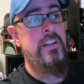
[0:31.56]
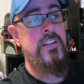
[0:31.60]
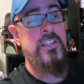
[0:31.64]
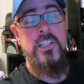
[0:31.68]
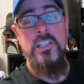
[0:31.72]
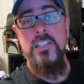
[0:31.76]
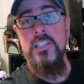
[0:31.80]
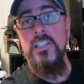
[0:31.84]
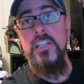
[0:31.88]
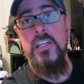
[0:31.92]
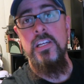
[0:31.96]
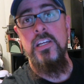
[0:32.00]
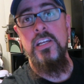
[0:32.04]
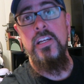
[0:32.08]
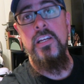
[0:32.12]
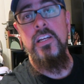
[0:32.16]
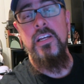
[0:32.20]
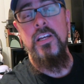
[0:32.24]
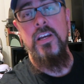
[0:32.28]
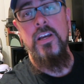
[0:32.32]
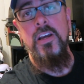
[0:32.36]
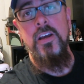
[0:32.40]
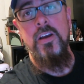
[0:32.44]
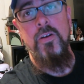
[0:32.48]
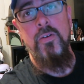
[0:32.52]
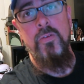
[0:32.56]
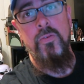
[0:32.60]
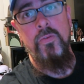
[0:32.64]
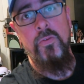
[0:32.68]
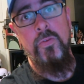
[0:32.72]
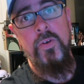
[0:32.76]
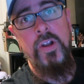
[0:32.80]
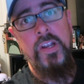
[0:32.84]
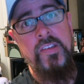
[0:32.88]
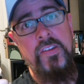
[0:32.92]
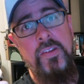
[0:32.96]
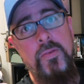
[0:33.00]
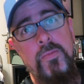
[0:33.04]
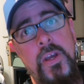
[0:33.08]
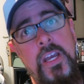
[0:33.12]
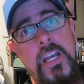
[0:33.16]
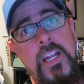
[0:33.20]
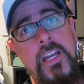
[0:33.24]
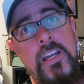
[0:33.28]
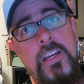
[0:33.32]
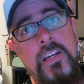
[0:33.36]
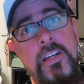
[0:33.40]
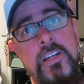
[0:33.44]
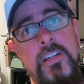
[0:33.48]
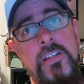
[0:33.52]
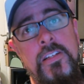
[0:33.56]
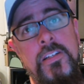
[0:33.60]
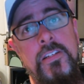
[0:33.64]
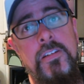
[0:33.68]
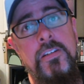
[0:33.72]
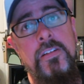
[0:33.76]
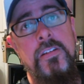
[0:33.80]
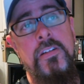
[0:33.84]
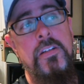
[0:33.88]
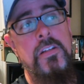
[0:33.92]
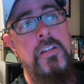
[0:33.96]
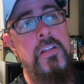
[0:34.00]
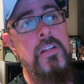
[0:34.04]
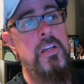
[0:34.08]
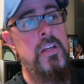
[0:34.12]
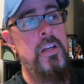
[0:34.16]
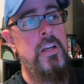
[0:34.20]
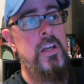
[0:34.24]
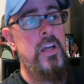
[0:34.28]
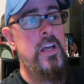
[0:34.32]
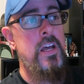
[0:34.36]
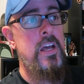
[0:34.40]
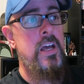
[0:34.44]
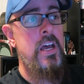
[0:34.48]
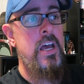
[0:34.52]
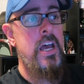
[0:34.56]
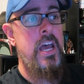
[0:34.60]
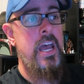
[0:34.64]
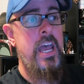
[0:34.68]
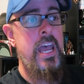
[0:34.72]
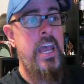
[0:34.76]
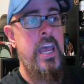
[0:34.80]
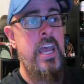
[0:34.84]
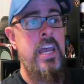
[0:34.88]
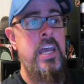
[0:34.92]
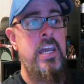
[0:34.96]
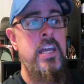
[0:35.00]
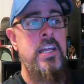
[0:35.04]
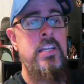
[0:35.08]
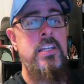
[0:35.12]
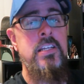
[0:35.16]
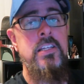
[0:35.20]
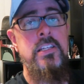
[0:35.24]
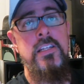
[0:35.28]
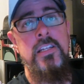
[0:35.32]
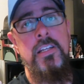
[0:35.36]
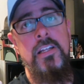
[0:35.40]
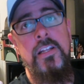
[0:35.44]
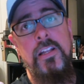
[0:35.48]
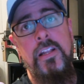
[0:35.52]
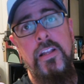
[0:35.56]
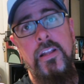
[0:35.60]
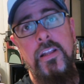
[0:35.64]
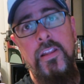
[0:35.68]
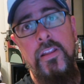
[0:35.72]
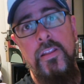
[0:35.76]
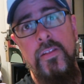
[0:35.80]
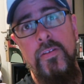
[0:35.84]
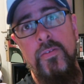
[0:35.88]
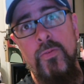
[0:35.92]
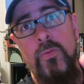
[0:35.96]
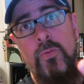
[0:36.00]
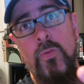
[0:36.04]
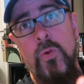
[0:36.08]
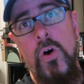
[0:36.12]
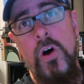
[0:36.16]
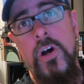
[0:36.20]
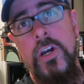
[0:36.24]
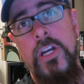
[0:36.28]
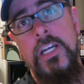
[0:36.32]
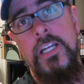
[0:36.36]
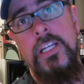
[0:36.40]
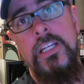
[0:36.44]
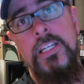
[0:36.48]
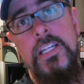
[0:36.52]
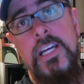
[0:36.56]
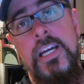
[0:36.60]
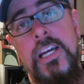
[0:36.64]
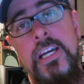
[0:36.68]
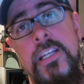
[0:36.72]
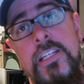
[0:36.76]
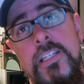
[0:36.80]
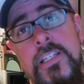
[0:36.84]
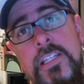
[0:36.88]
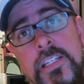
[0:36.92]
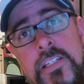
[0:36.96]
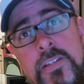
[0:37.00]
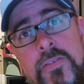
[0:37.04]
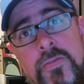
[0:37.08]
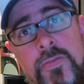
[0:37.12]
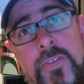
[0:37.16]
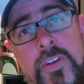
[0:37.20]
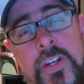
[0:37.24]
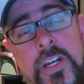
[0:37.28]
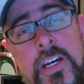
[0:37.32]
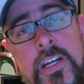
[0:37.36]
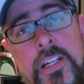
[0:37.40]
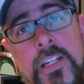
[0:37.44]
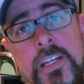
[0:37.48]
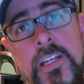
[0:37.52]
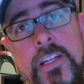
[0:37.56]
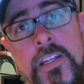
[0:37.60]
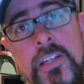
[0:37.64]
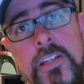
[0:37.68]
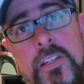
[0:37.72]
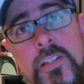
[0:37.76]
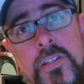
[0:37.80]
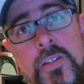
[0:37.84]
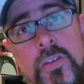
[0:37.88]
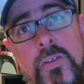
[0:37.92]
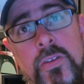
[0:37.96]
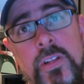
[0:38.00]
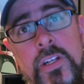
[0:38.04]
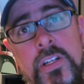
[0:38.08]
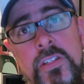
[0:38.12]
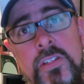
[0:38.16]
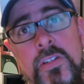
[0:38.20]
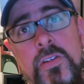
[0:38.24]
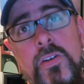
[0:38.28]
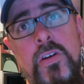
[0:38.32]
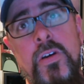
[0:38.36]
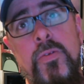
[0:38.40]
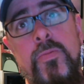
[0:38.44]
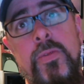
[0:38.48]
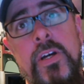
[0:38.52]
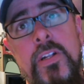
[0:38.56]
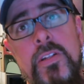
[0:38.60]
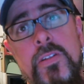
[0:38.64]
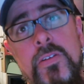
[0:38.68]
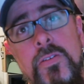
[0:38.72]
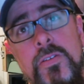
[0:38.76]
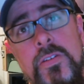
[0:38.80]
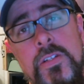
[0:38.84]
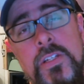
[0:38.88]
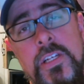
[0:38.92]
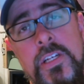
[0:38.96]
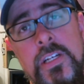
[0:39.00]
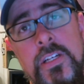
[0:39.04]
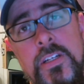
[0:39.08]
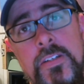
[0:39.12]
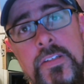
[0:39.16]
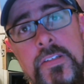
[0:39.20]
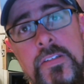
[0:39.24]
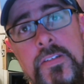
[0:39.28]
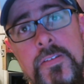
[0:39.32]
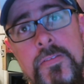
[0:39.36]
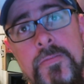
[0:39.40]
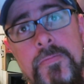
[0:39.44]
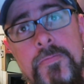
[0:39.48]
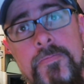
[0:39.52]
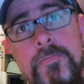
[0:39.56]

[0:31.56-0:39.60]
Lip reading: to see Wrestlemania and the Walking Dead season finale. So let's talk about those things.